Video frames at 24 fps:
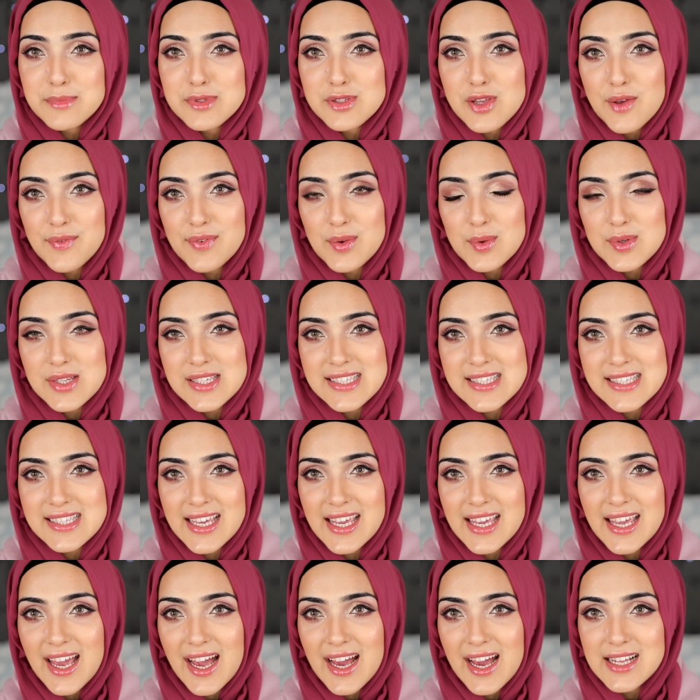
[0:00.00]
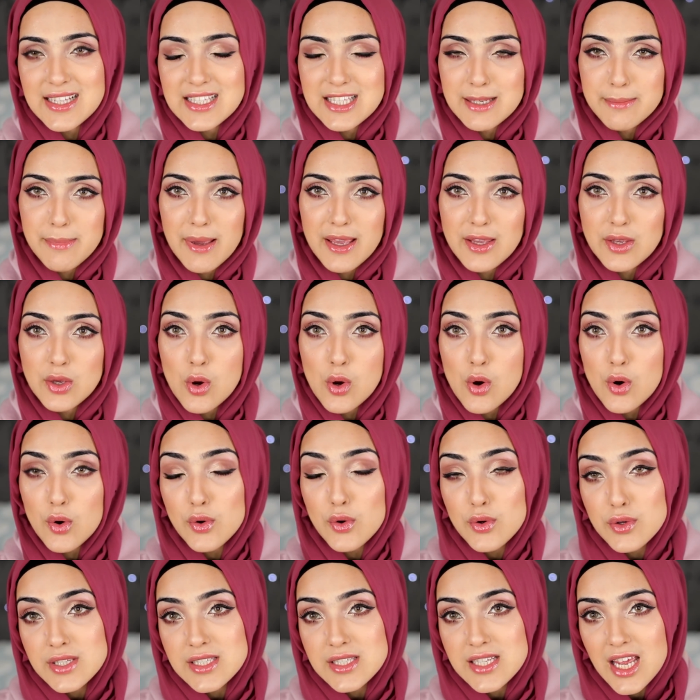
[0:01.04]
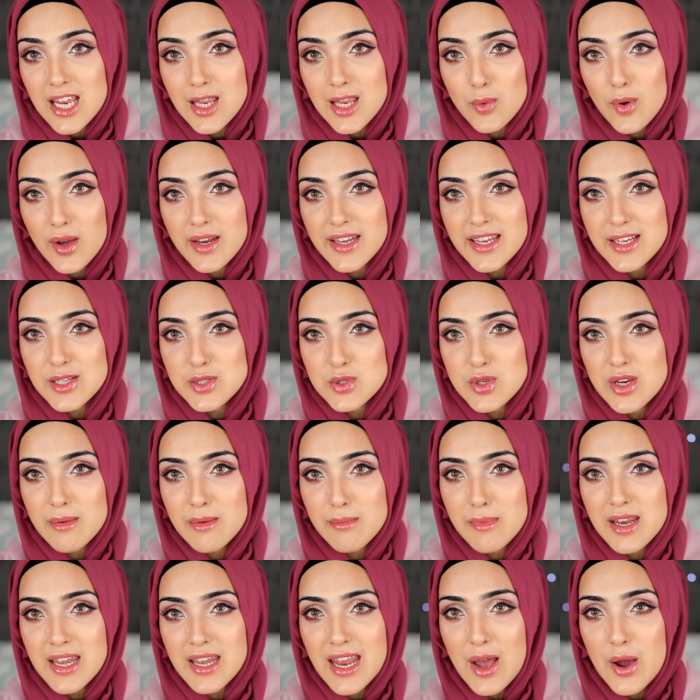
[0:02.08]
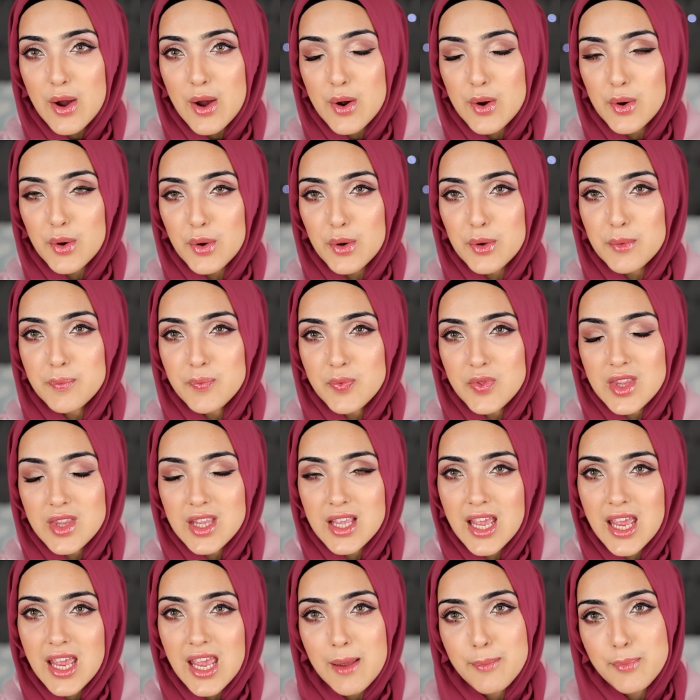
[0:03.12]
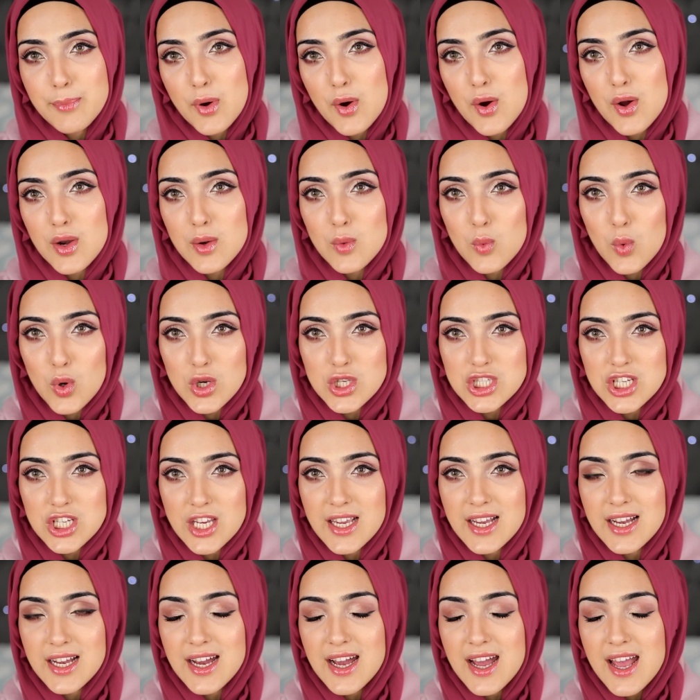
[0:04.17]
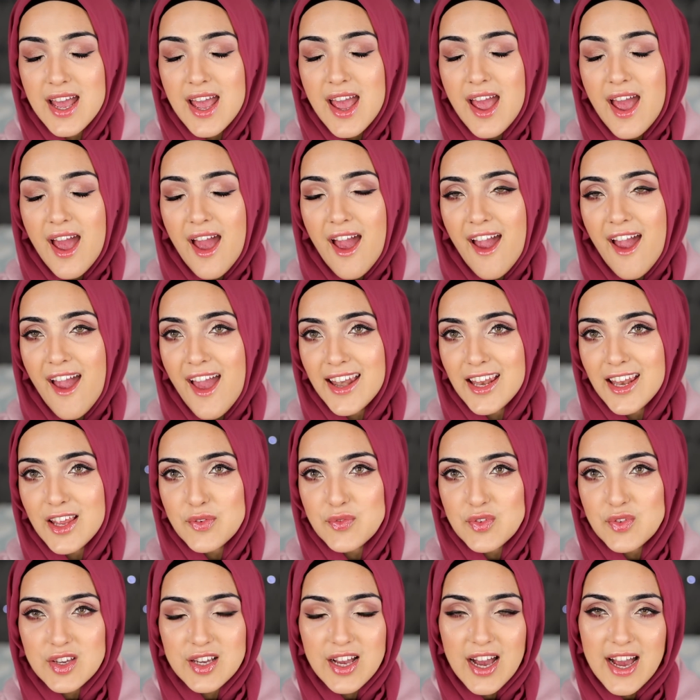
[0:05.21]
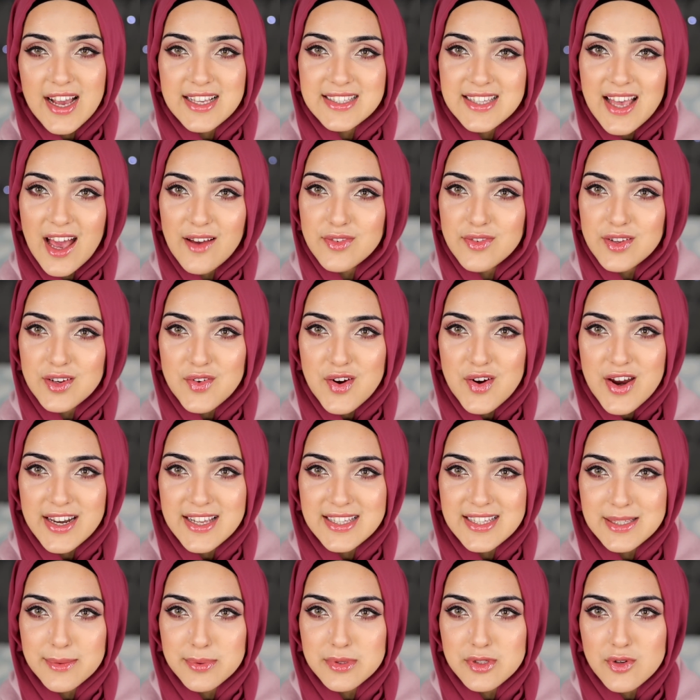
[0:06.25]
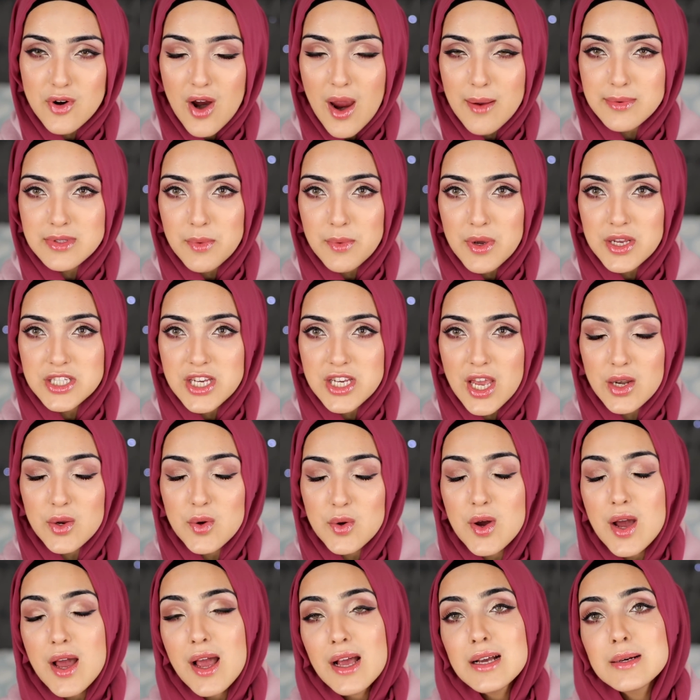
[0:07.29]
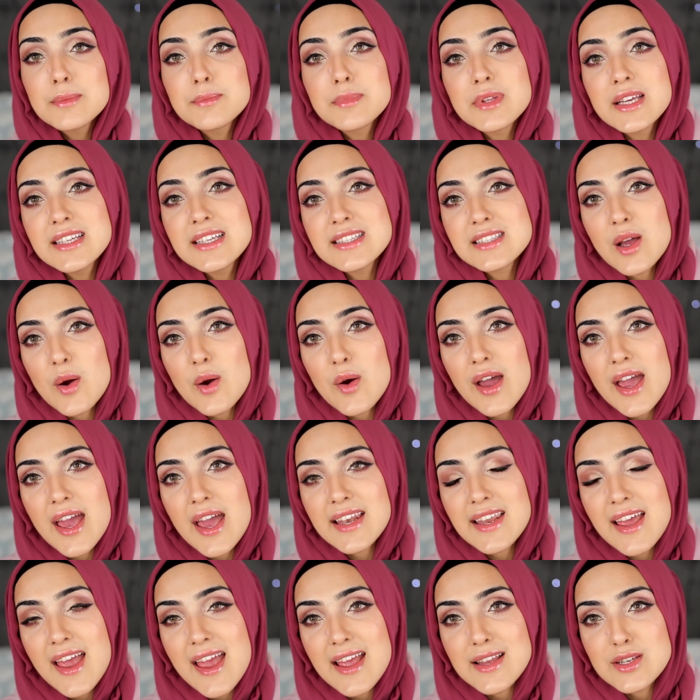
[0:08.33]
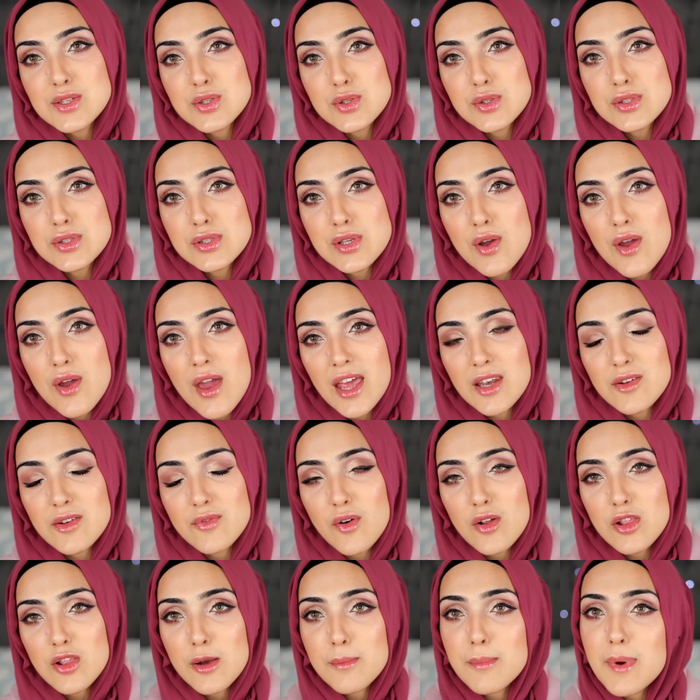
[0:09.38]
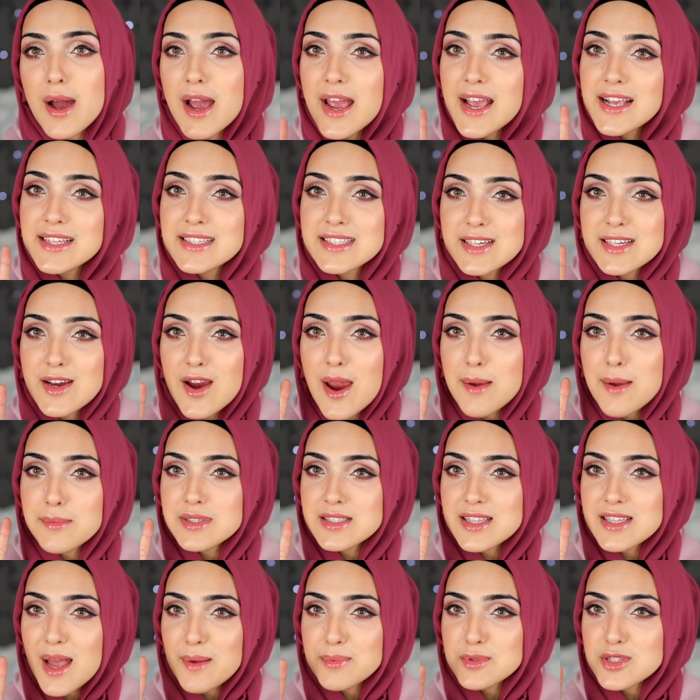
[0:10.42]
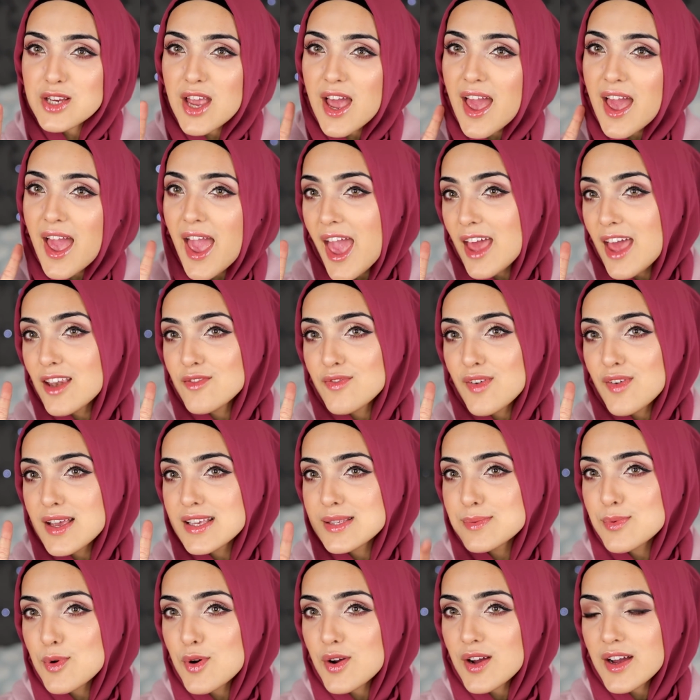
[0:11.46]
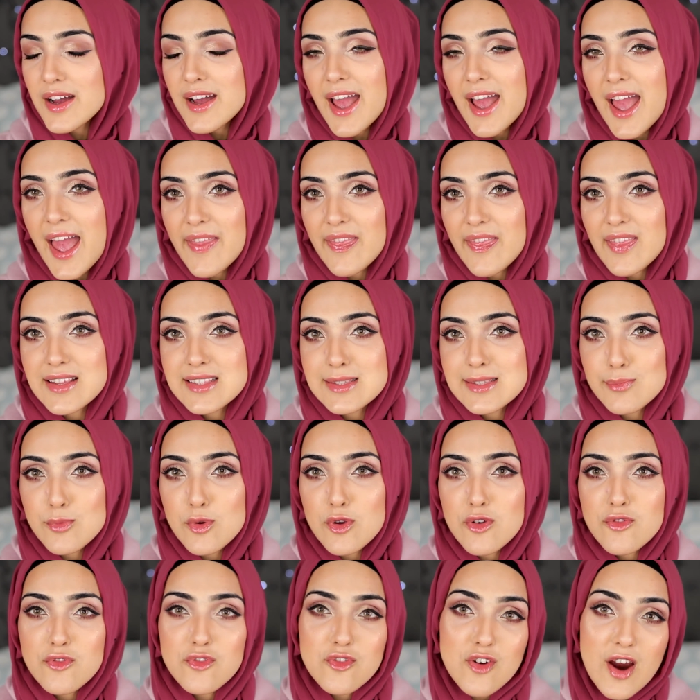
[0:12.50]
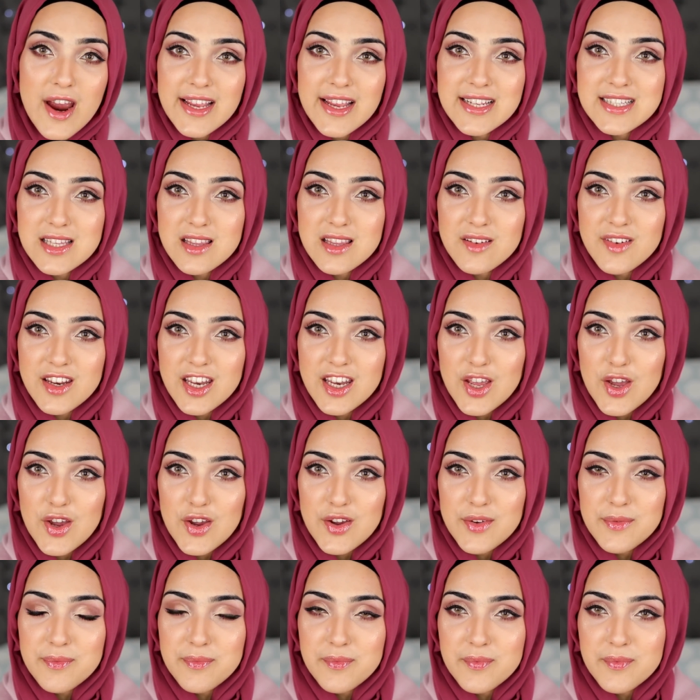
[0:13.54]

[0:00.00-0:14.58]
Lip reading: So if you want to see how to make your own teeth whitening treatment at home, keep on watching. And if you guys haven't already subscribed to my channel, please go ahead and do so and follow my Instagram, Snapchat, and Facebook. And let's move right into the video.